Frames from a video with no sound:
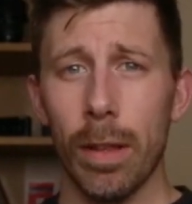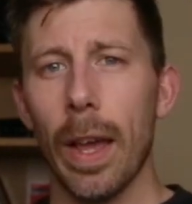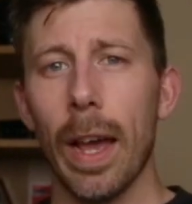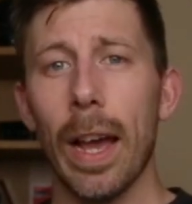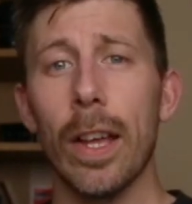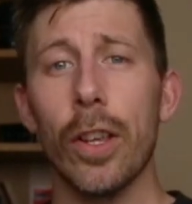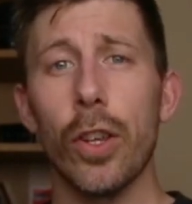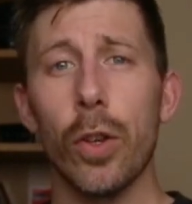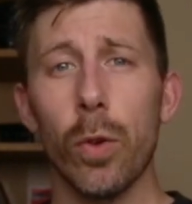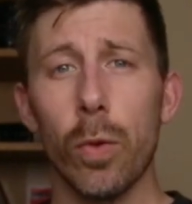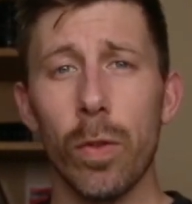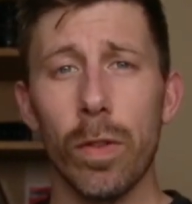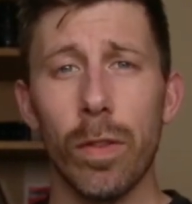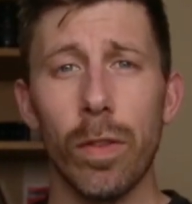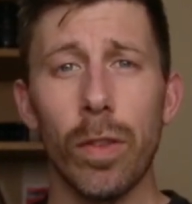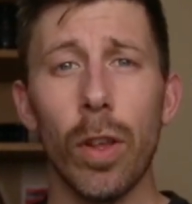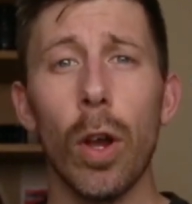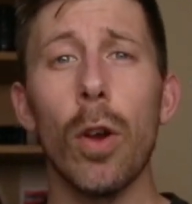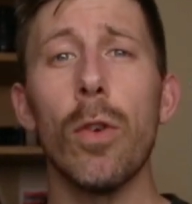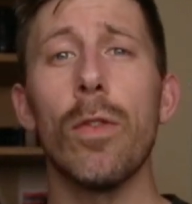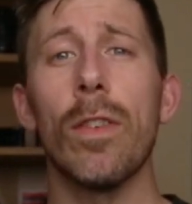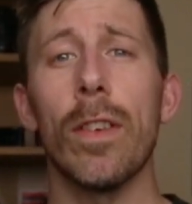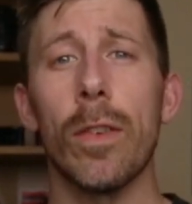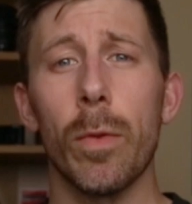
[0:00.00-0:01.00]
As you'll
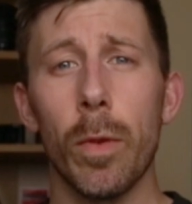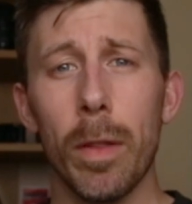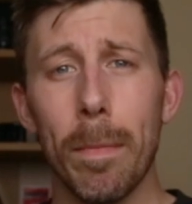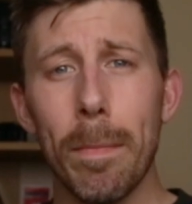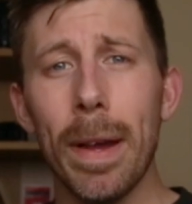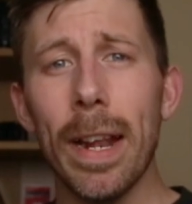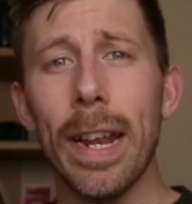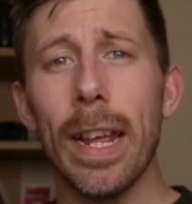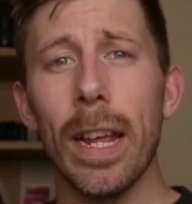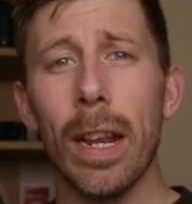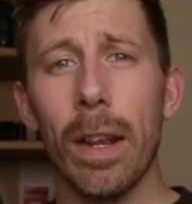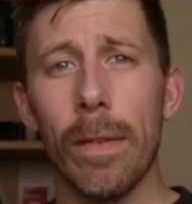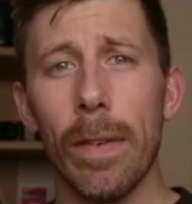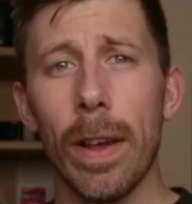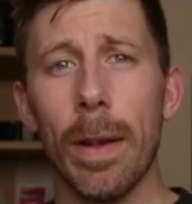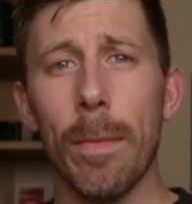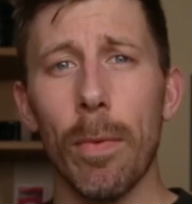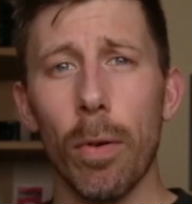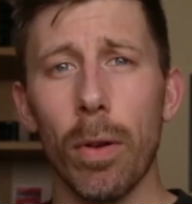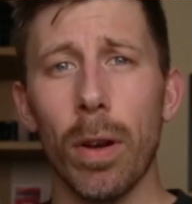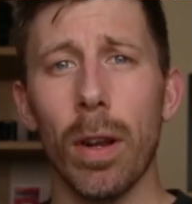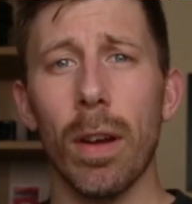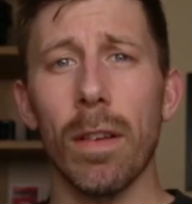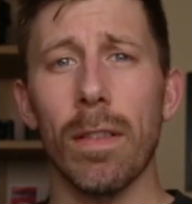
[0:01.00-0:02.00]
notice with many inov8
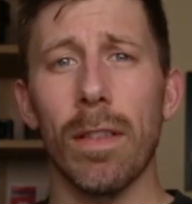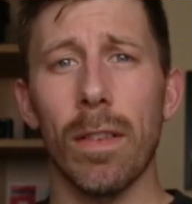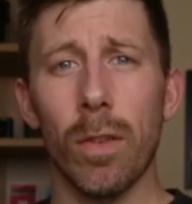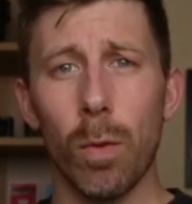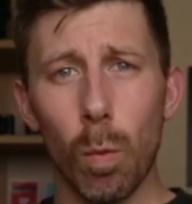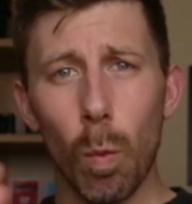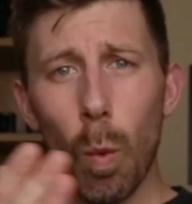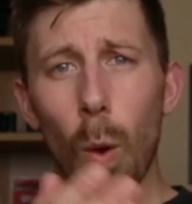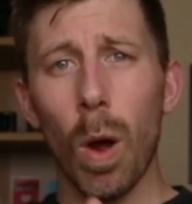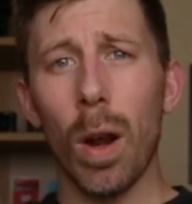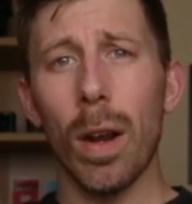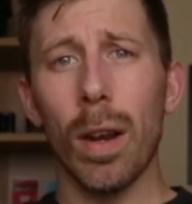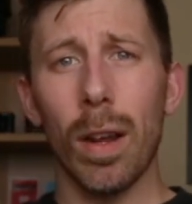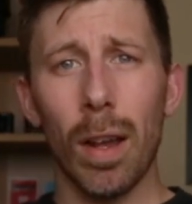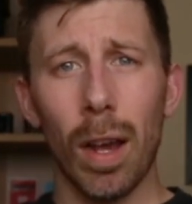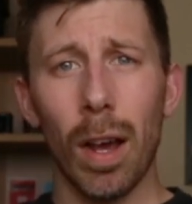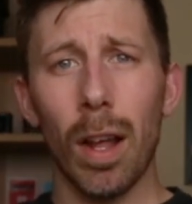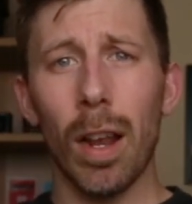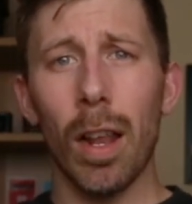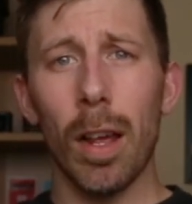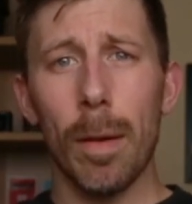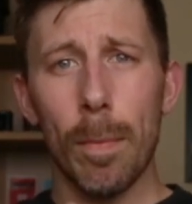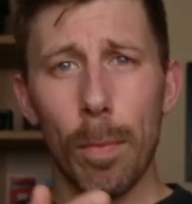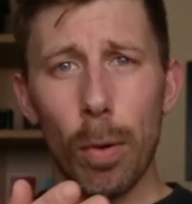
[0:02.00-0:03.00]
products, it's one
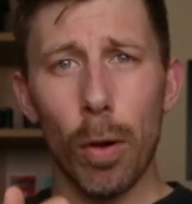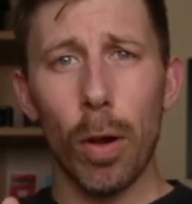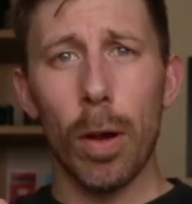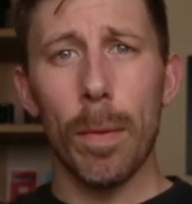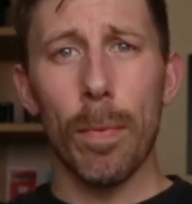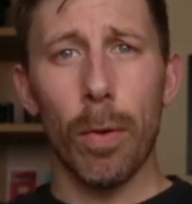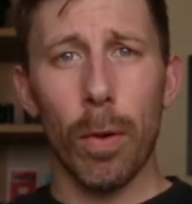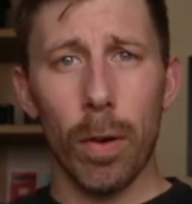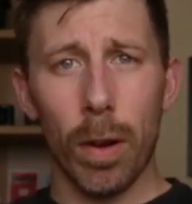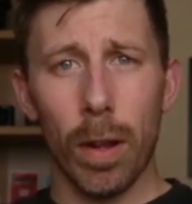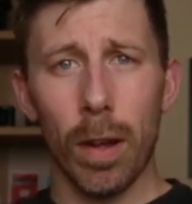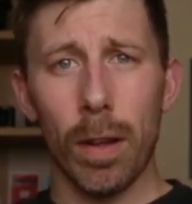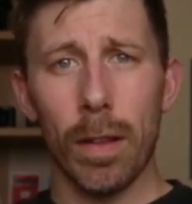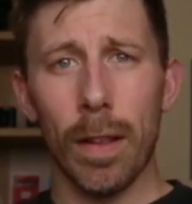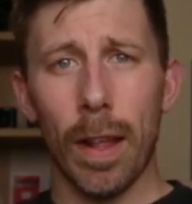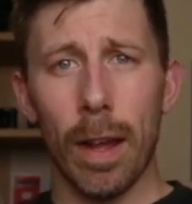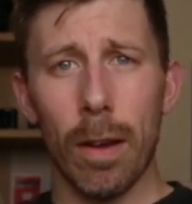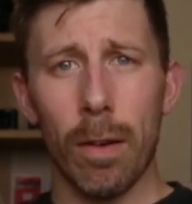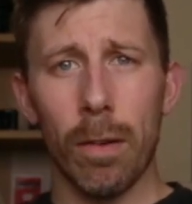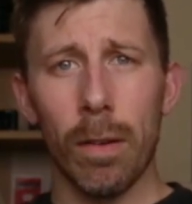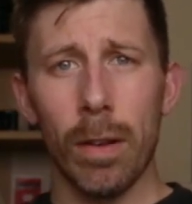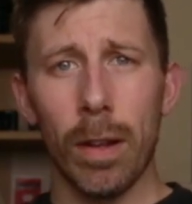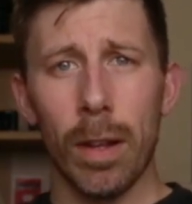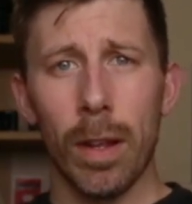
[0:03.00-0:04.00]
colour per product
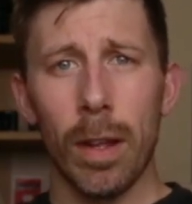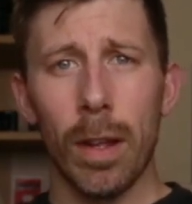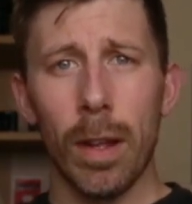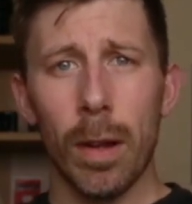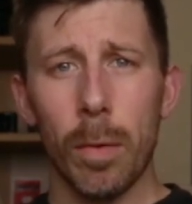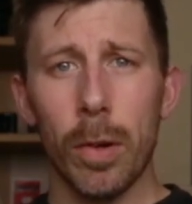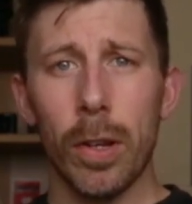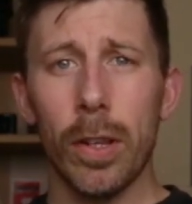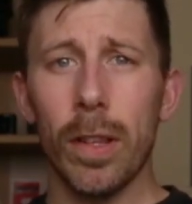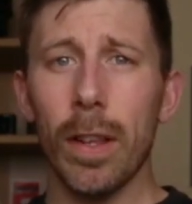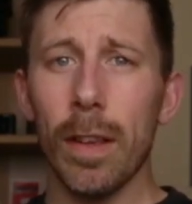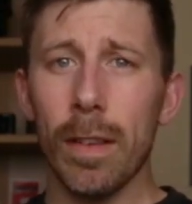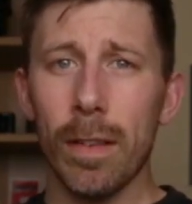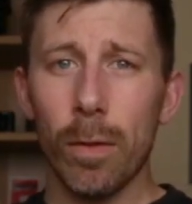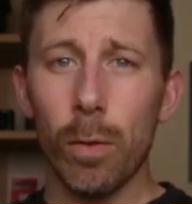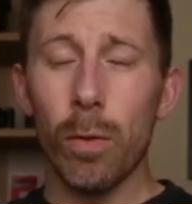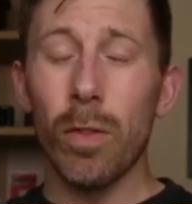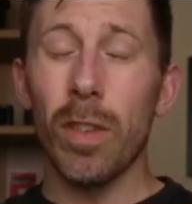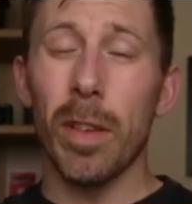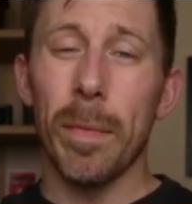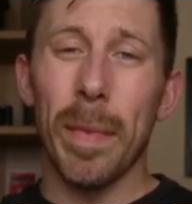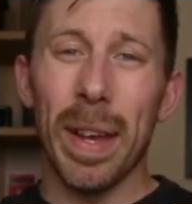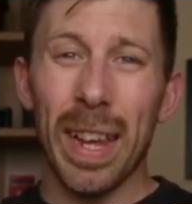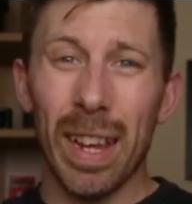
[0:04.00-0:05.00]
now, which does
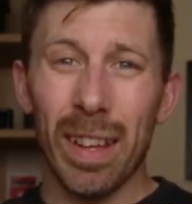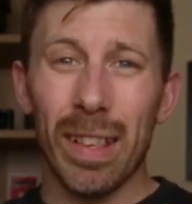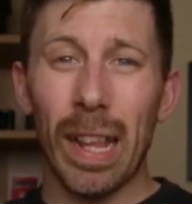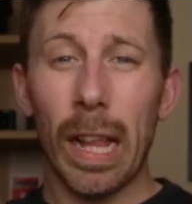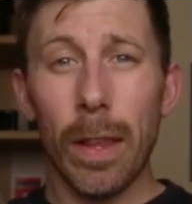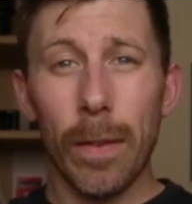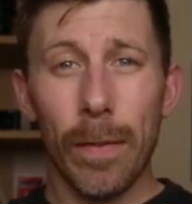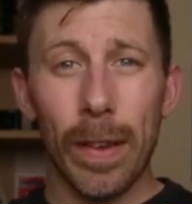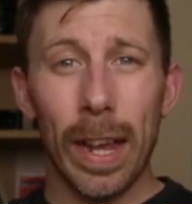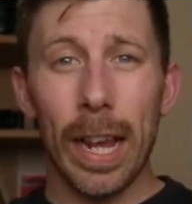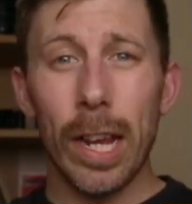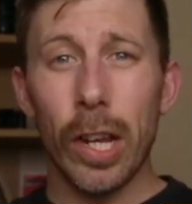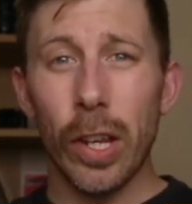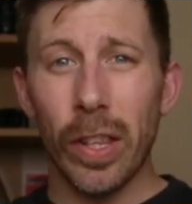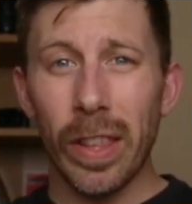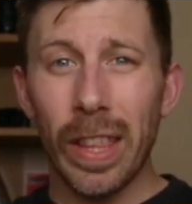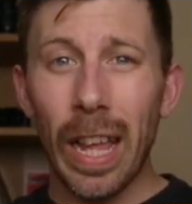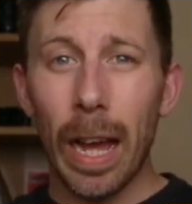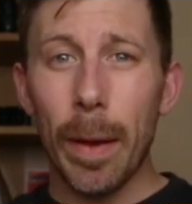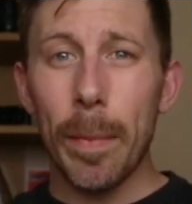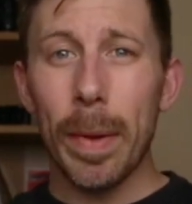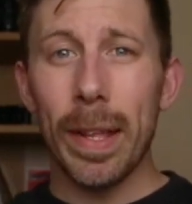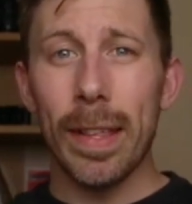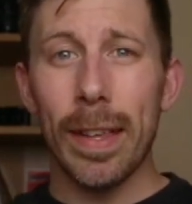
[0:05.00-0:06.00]
also make identification
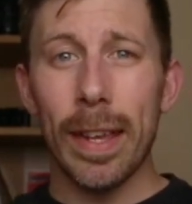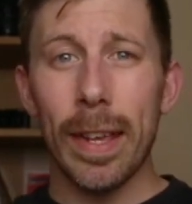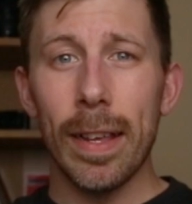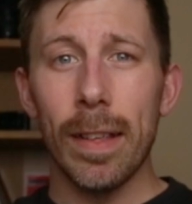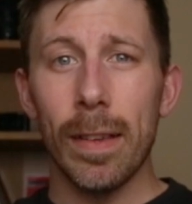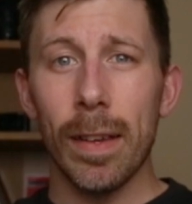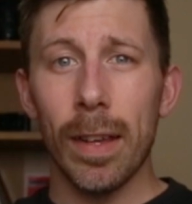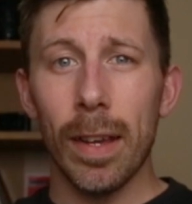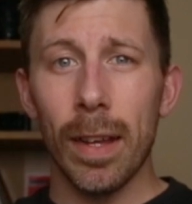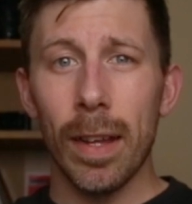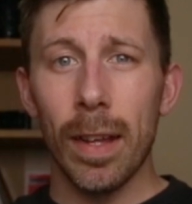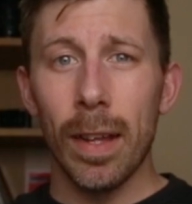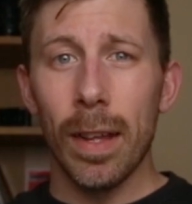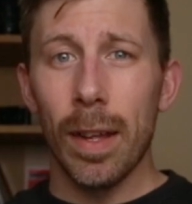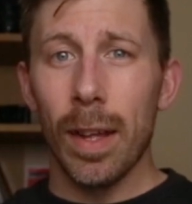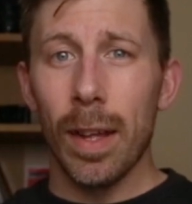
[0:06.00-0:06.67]
that bit easier.